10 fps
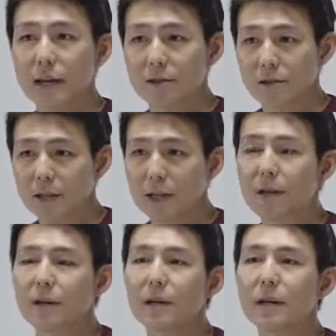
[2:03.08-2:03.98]
as a
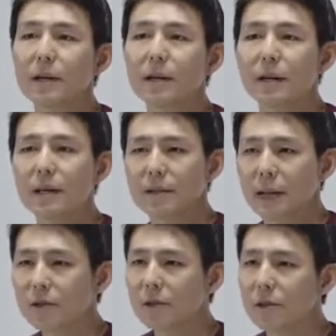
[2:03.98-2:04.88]
leader in the
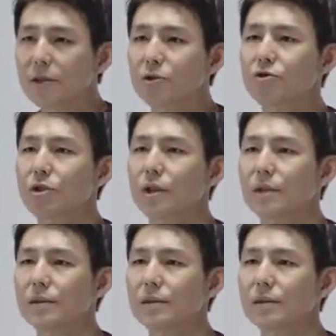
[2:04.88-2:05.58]
dental industry.